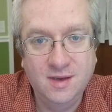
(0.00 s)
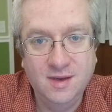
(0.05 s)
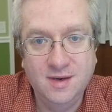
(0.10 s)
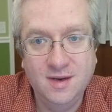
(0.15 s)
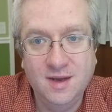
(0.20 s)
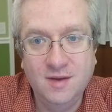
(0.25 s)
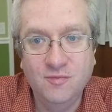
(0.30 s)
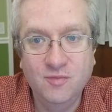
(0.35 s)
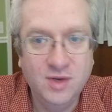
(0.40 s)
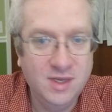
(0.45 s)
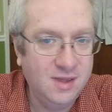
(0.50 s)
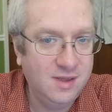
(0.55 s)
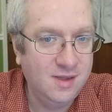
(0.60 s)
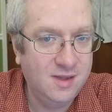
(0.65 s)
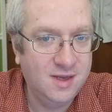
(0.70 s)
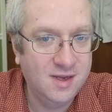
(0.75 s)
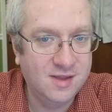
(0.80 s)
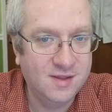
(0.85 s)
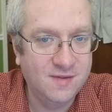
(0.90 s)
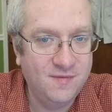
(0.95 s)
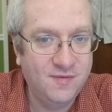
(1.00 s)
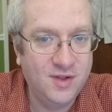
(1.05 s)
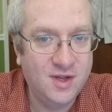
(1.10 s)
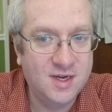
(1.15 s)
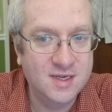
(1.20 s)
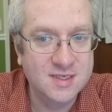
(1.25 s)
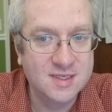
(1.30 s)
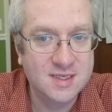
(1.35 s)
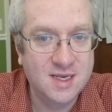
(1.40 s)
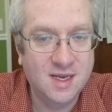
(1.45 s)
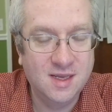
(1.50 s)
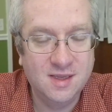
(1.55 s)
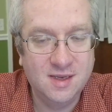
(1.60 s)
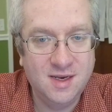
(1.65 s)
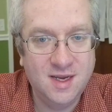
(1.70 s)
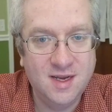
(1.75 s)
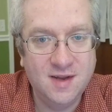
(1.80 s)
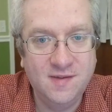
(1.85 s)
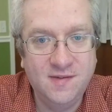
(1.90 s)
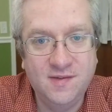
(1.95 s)
And I really like the Floss Style.
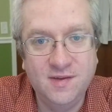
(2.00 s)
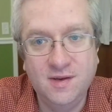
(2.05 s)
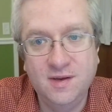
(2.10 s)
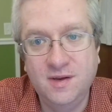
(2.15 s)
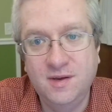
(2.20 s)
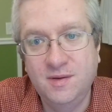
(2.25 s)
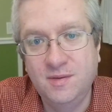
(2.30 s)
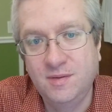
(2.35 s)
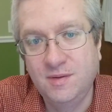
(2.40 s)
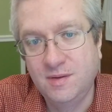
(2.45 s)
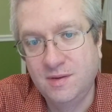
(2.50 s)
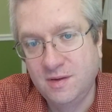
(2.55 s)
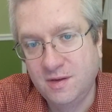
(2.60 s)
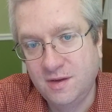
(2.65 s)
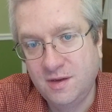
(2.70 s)
It adds a